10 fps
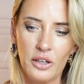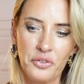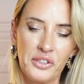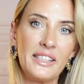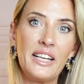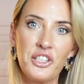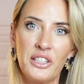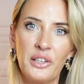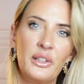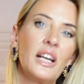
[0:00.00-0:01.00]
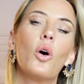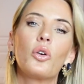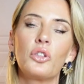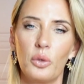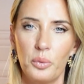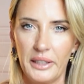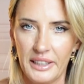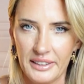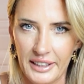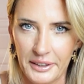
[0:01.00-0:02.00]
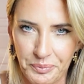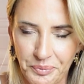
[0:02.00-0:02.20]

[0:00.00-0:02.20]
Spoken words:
of stationery on your wedding day.